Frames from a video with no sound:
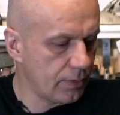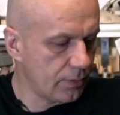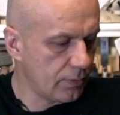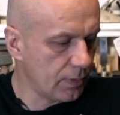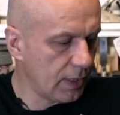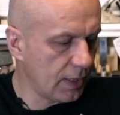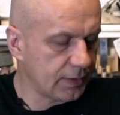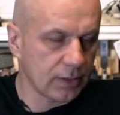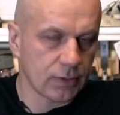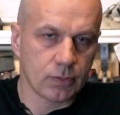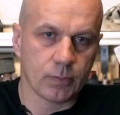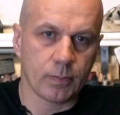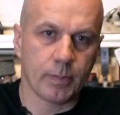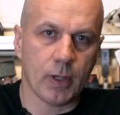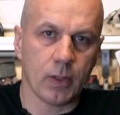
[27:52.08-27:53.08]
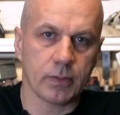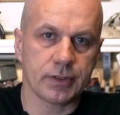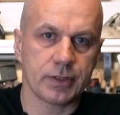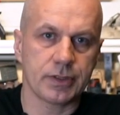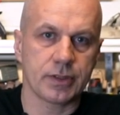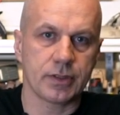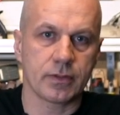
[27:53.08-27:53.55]
related to
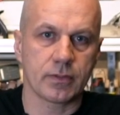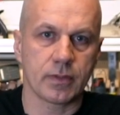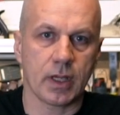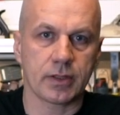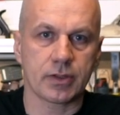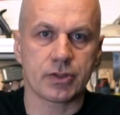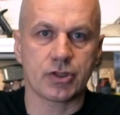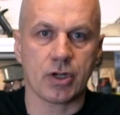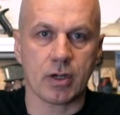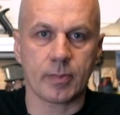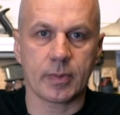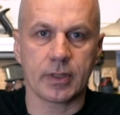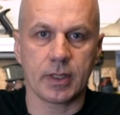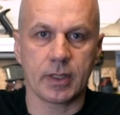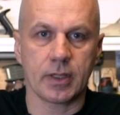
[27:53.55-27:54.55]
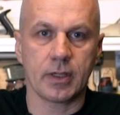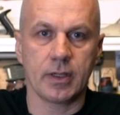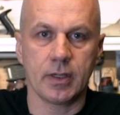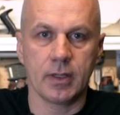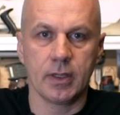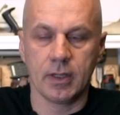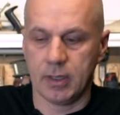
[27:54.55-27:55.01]
polish, runner, sharpener,
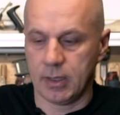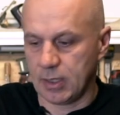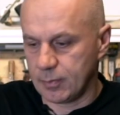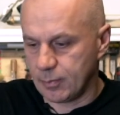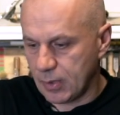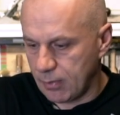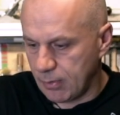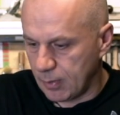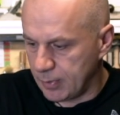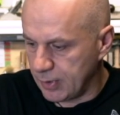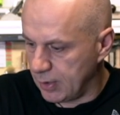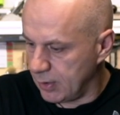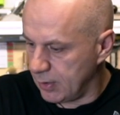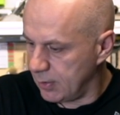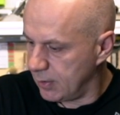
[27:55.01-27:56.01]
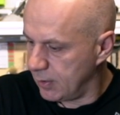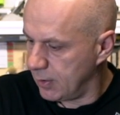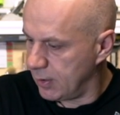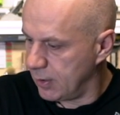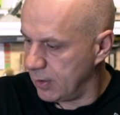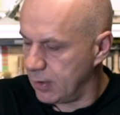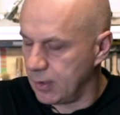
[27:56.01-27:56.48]
and probably
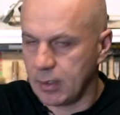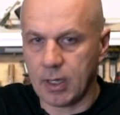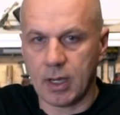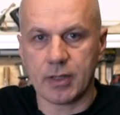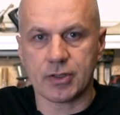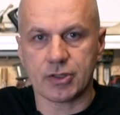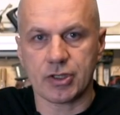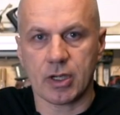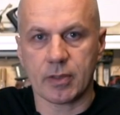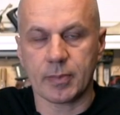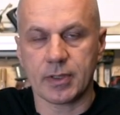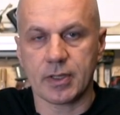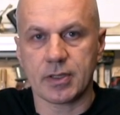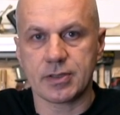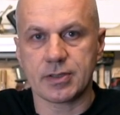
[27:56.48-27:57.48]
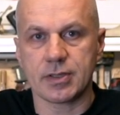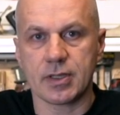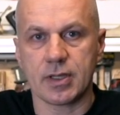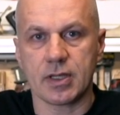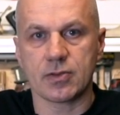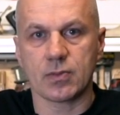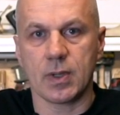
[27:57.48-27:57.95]
other sharpeners
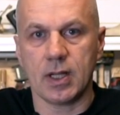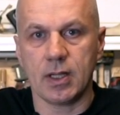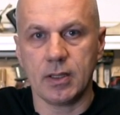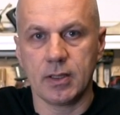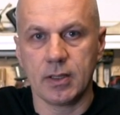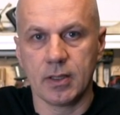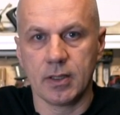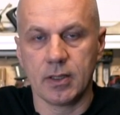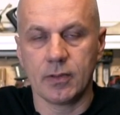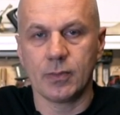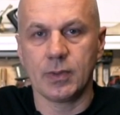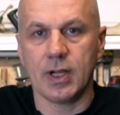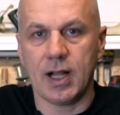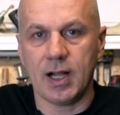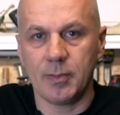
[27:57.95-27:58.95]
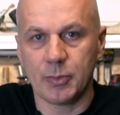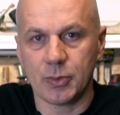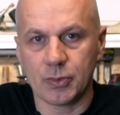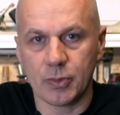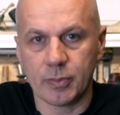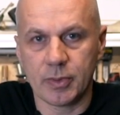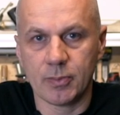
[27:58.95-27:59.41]
as well will help you
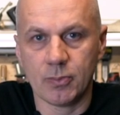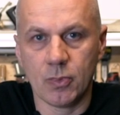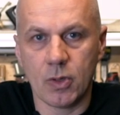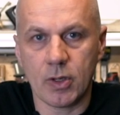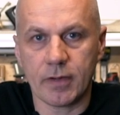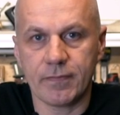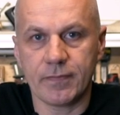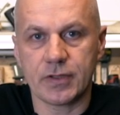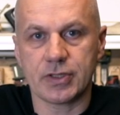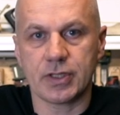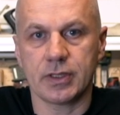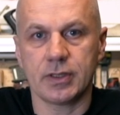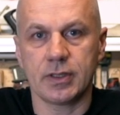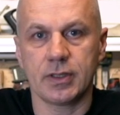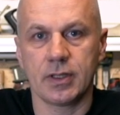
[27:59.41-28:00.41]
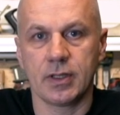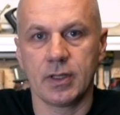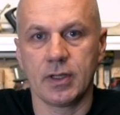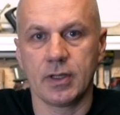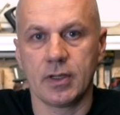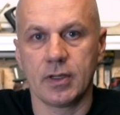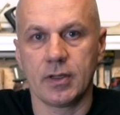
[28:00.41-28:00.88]
to be more efficient,
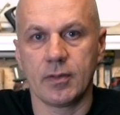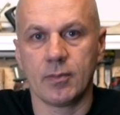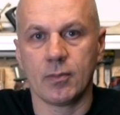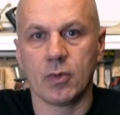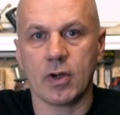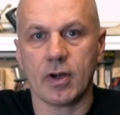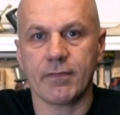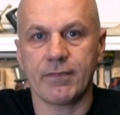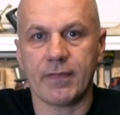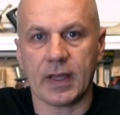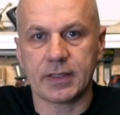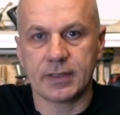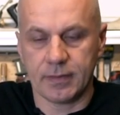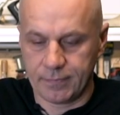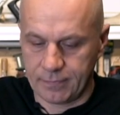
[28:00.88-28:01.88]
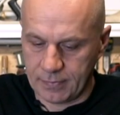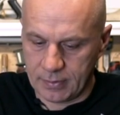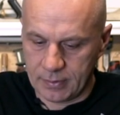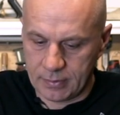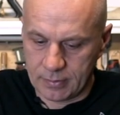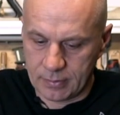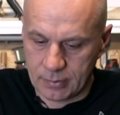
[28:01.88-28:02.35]
more effective
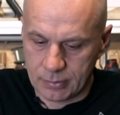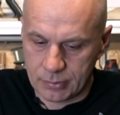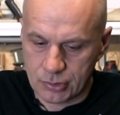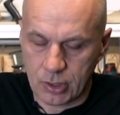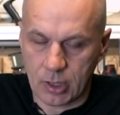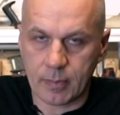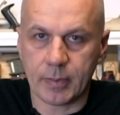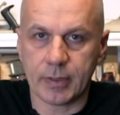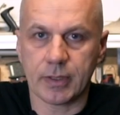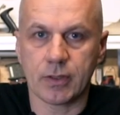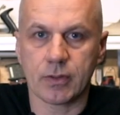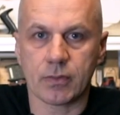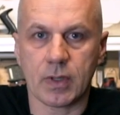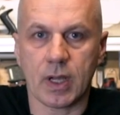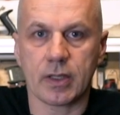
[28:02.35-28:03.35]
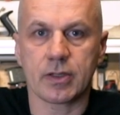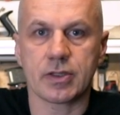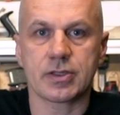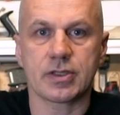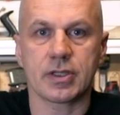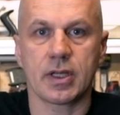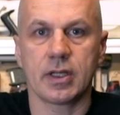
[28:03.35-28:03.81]
in sharpening your
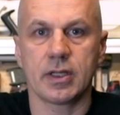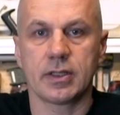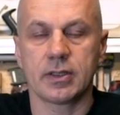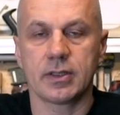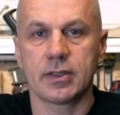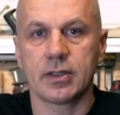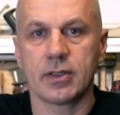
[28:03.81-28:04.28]
runners and